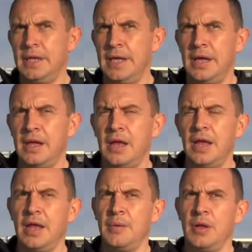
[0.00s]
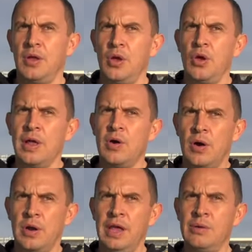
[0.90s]
Yeah, early
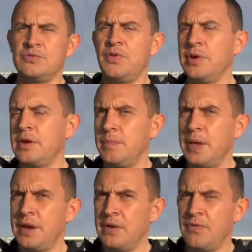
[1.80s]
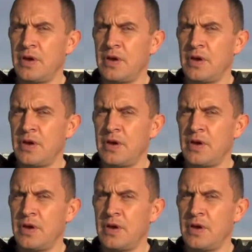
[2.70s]
on he was very competitive